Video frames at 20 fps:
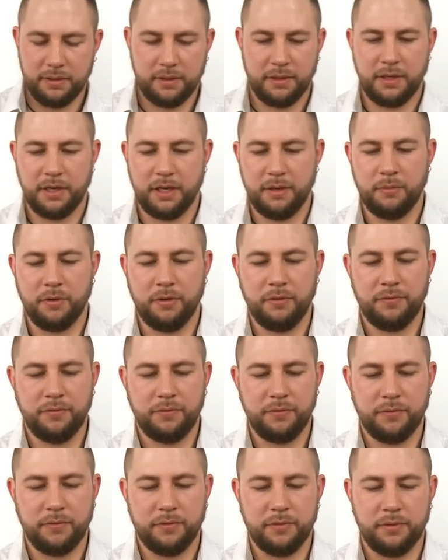Cut them
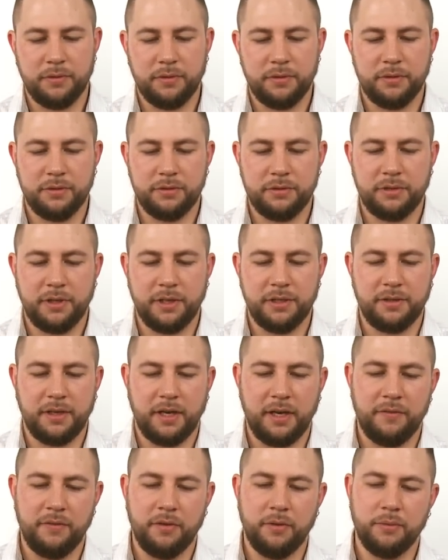off. Try to
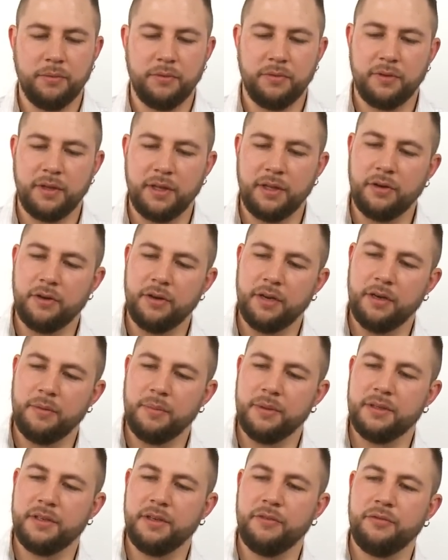have those that are a little
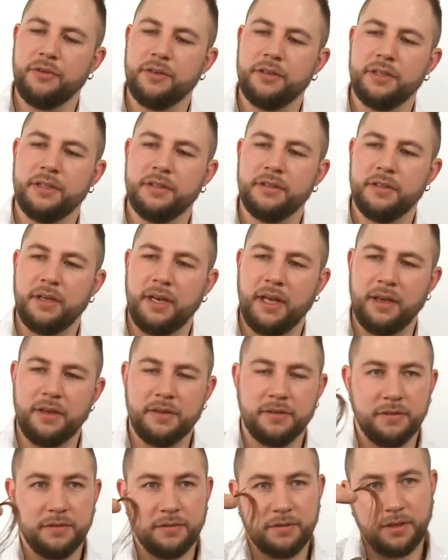bit different in
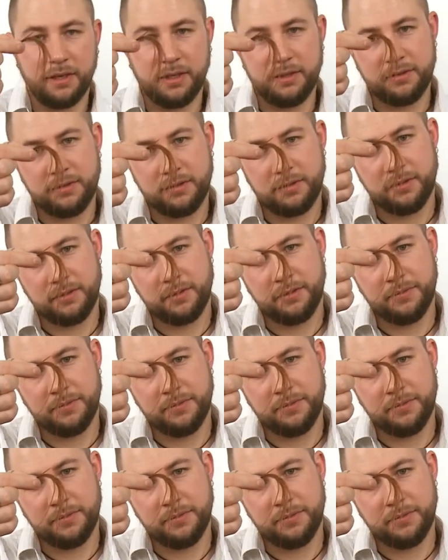length and size,